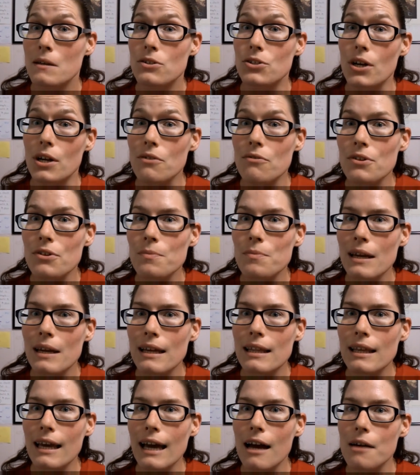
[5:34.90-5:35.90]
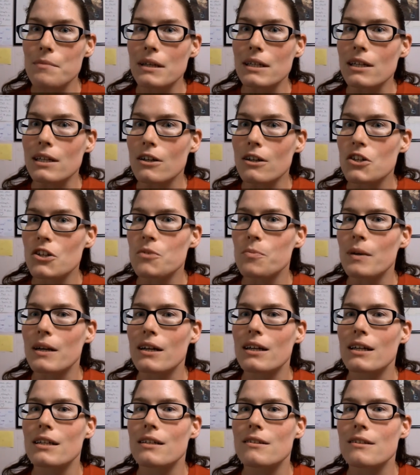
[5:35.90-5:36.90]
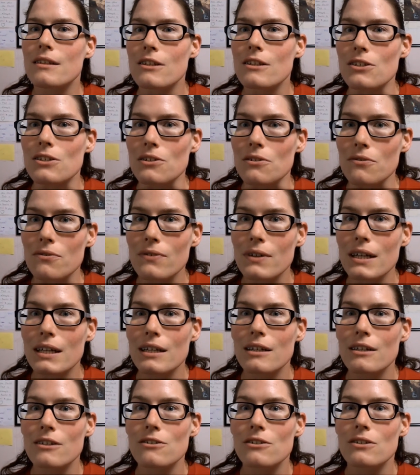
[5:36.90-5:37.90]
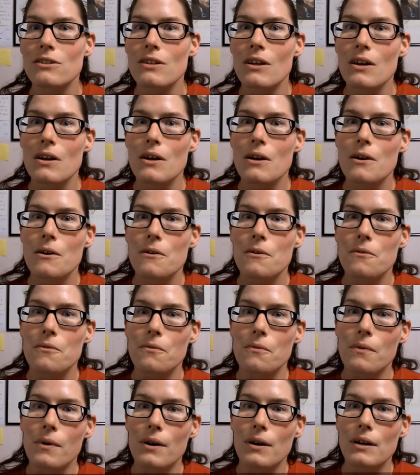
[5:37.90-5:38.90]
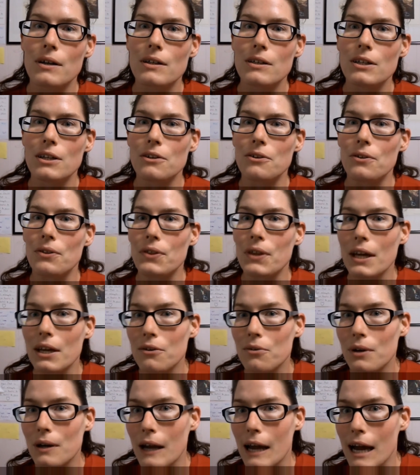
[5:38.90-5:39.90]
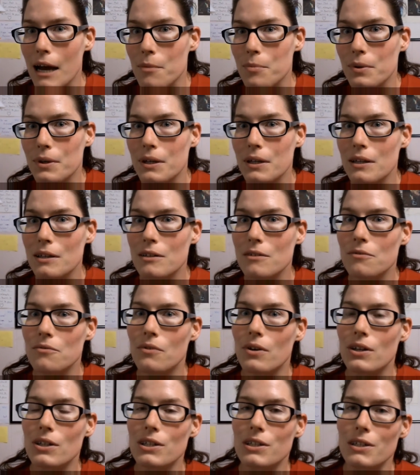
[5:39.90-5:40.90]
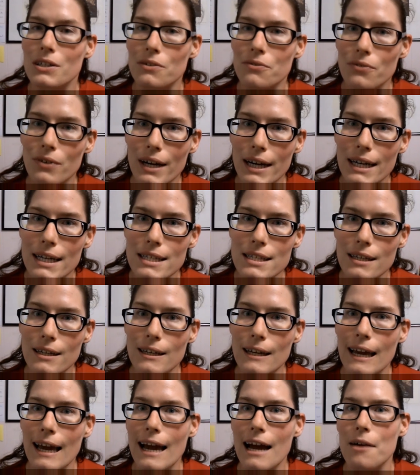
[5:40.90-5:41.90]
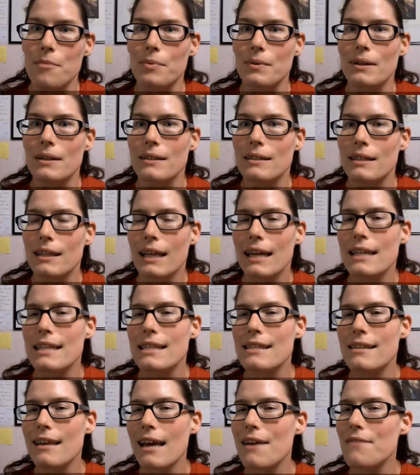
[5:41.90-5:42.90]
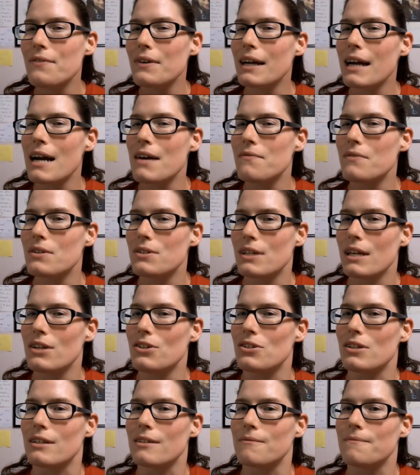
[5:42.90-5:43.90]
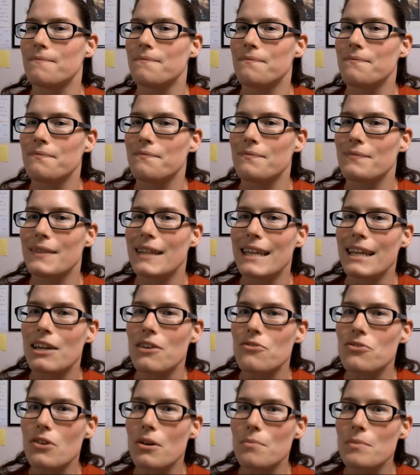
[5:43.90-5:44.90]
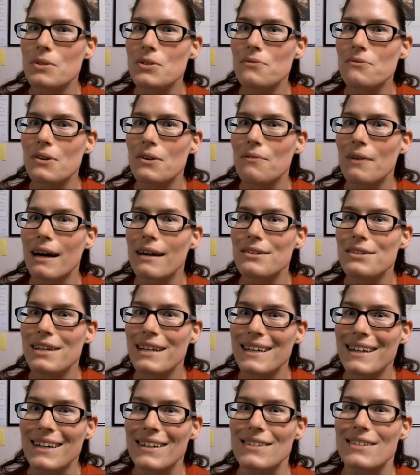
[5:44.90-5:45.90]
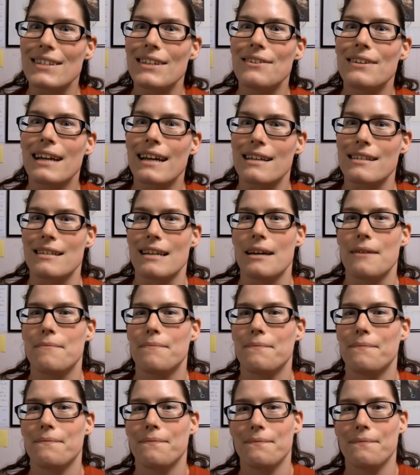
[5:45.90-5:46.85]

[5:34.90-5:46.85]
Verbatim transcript: Share with me in the comment your experiences, your fears, what you think would happen, what you're afraid is going to happen. Let's have a conversation. Thank you so much for watching. I'll see you next time.